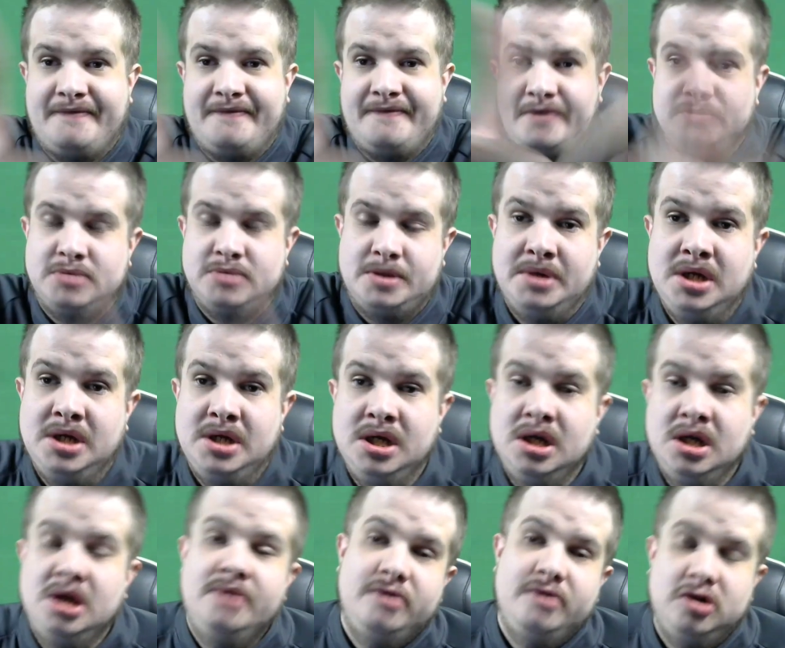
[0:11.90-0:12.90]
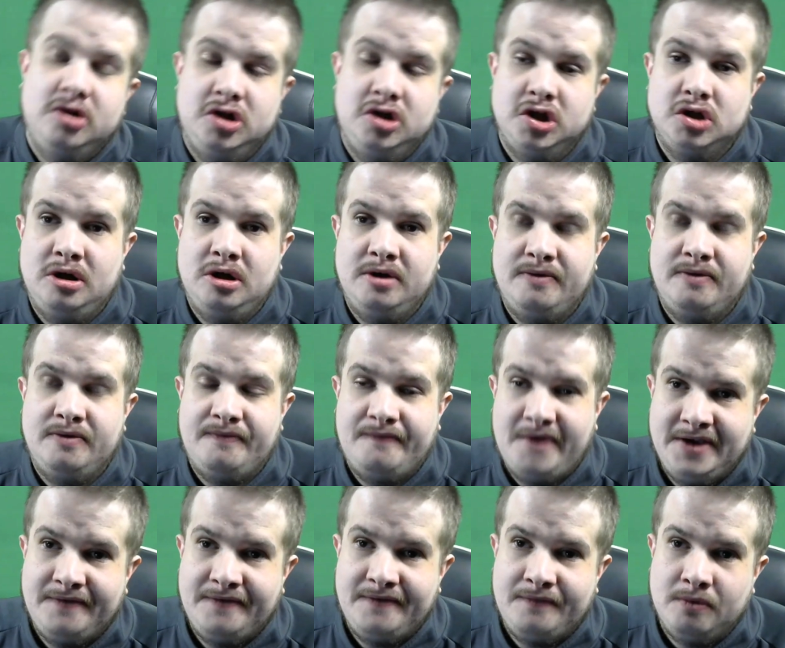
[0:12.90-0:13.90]
thumbs up if you enjoy it.
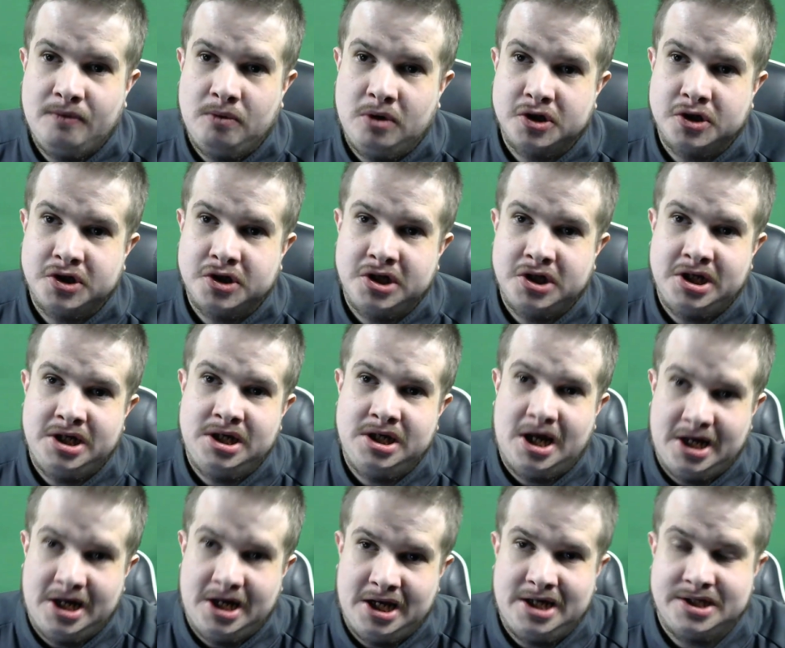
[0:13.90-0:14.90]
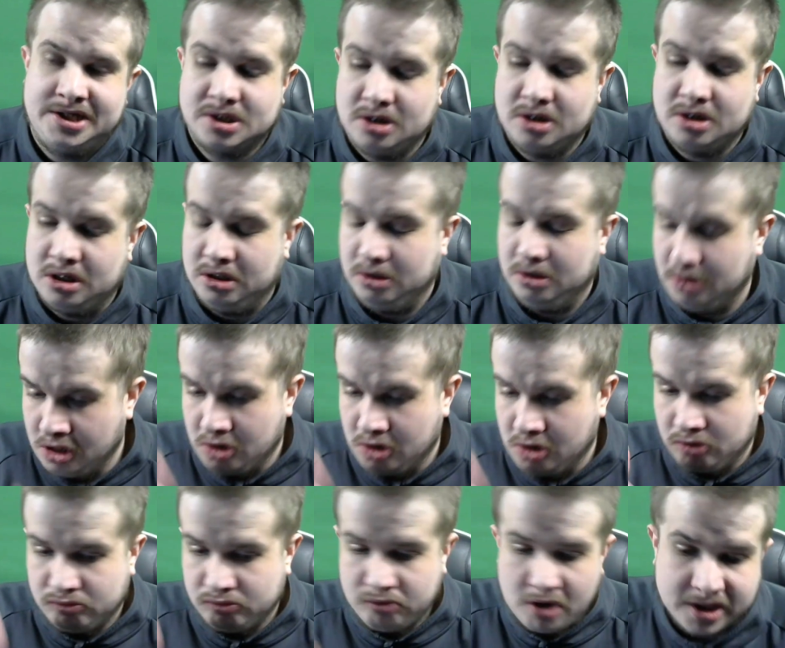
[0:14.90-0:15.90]
Thanks for watching and let's go.
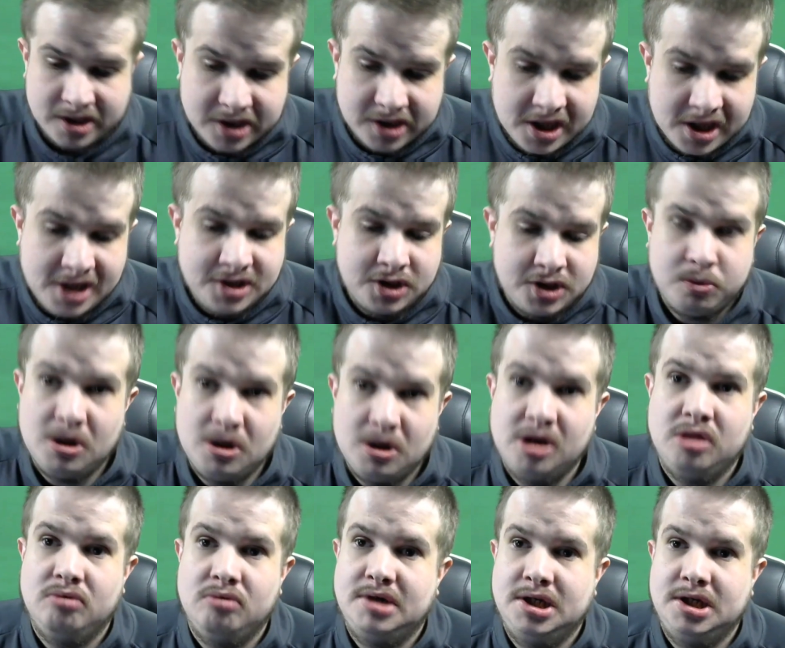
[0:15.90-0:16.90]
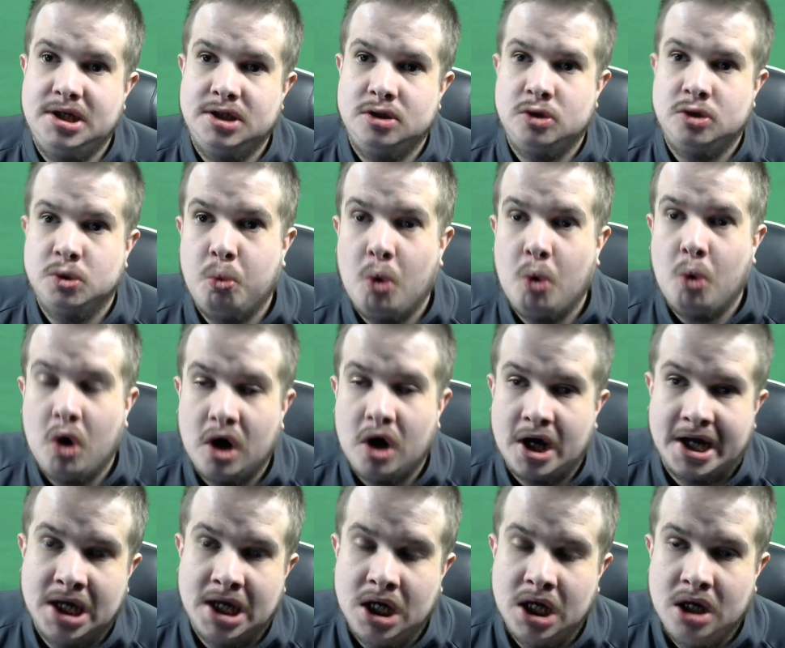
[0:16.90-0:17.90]
Right, this is one of the reasons
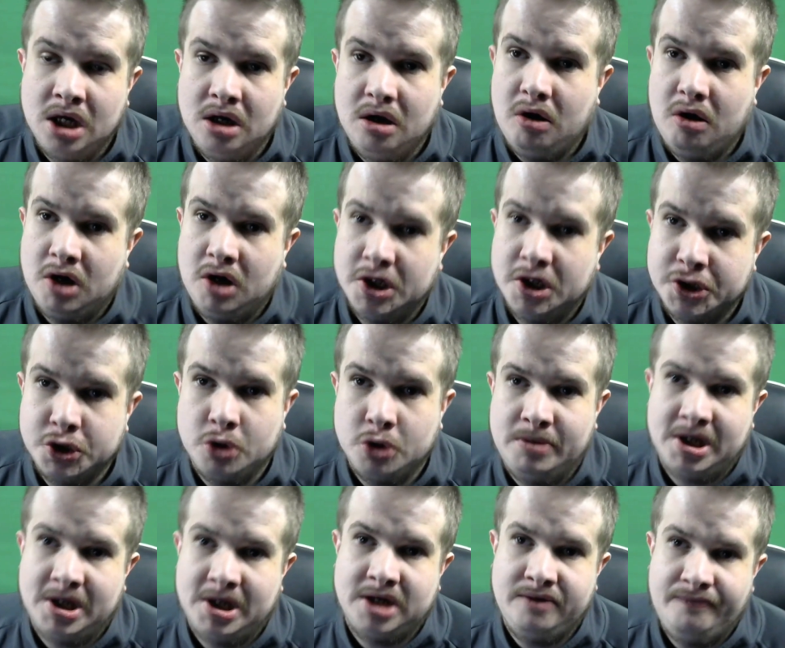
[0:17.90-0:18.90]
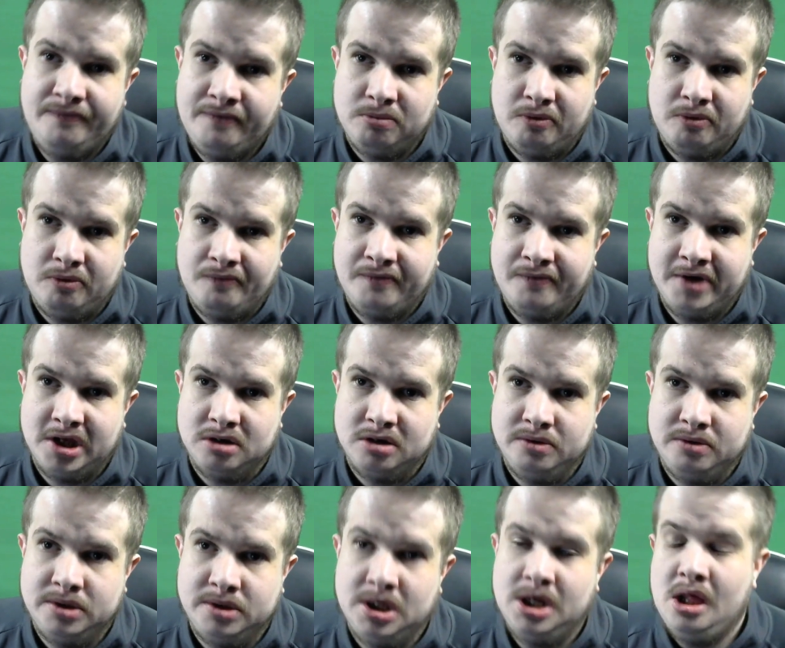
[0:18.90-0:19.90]
why I stopped making football videos.
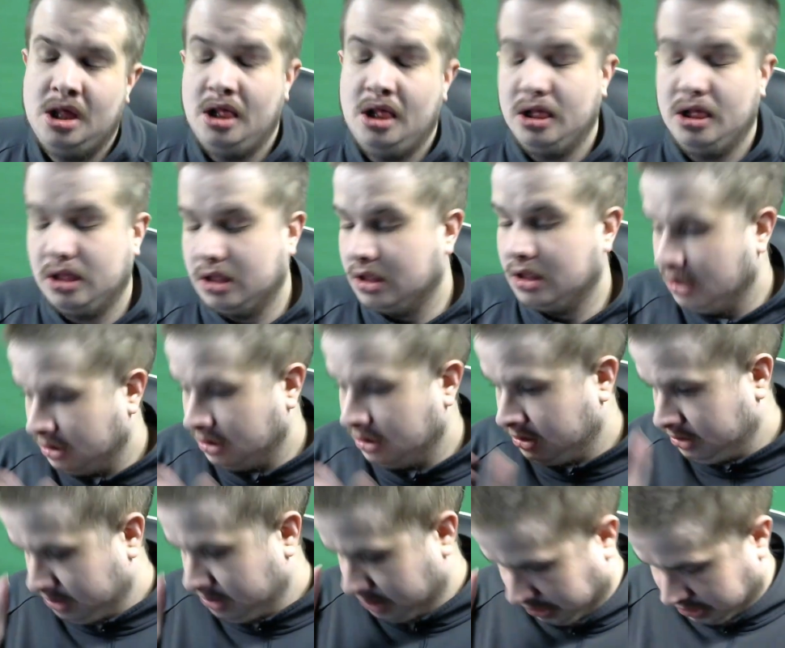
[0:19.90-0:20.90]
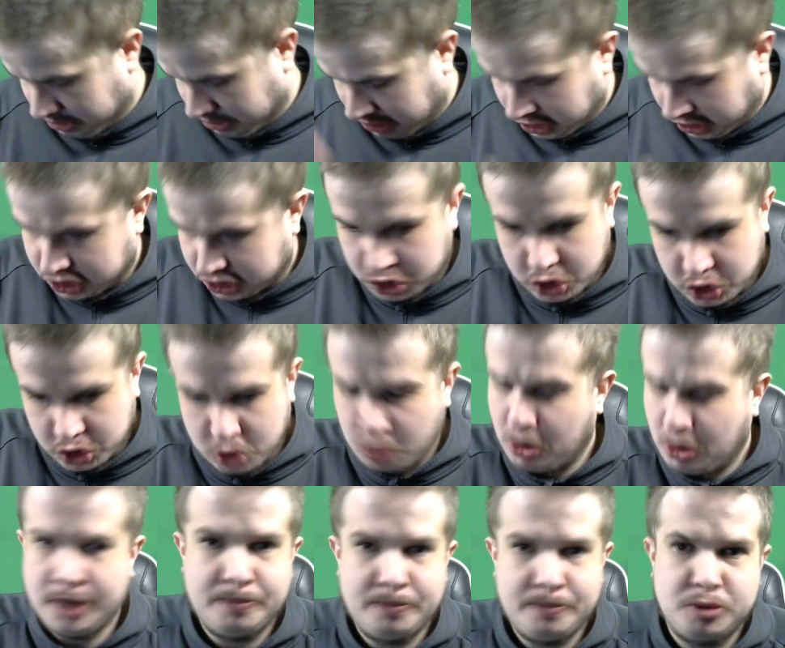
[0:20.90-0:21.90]
This
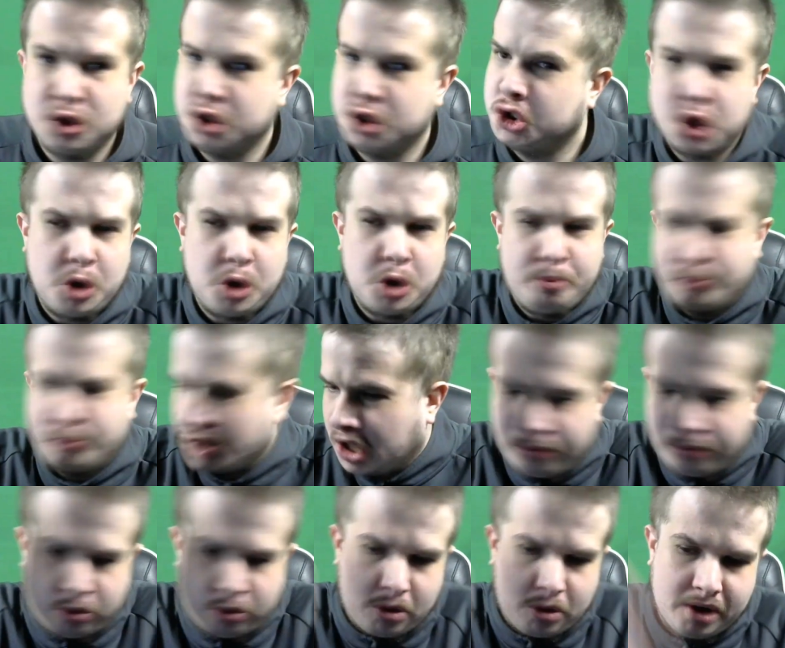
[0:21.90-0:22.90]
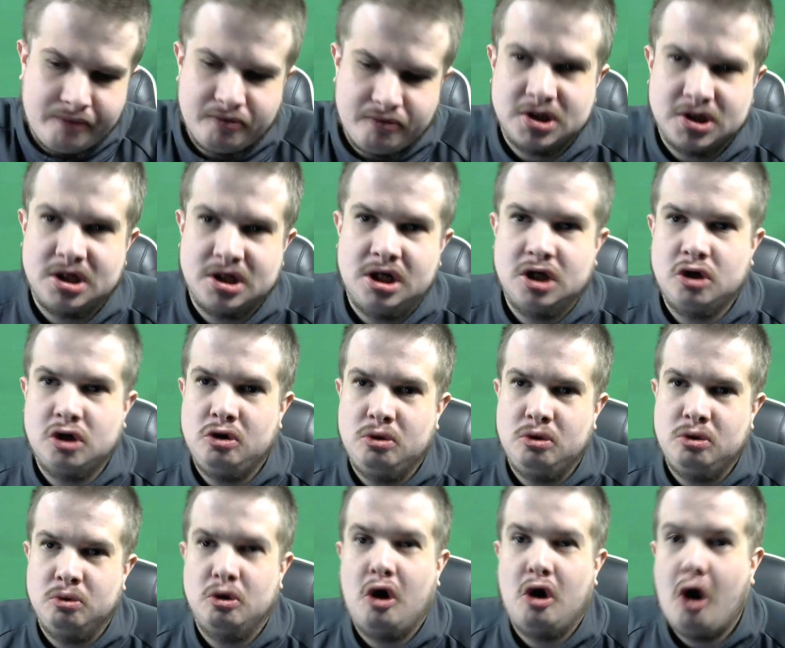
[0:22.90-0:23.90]
UEFA Super Cup, whatever it's going to be
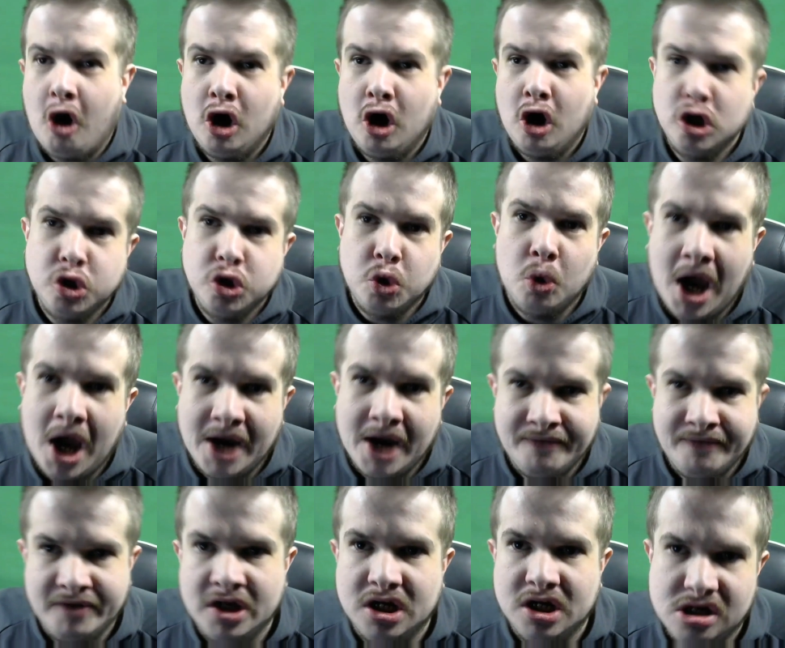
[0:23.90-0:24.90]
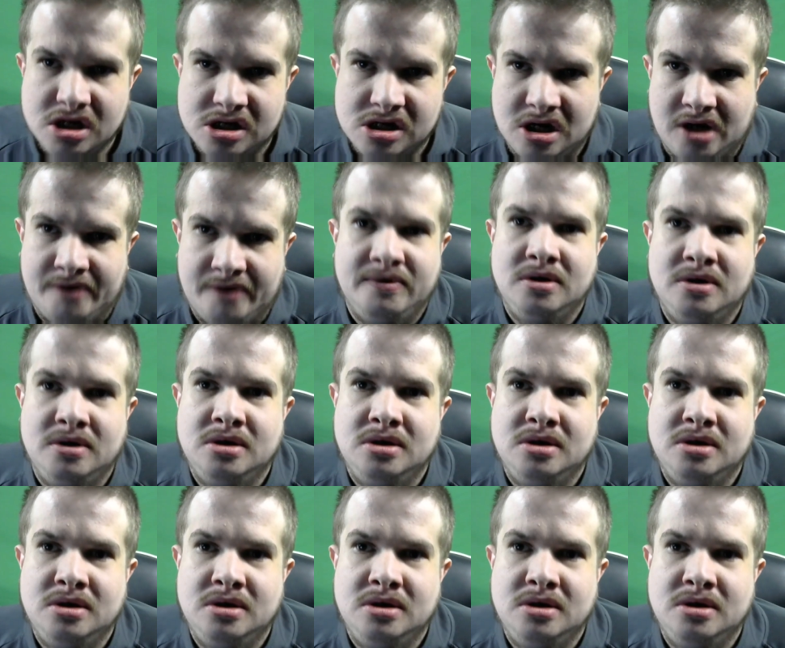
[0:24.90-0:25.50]
called, are you having a laugh?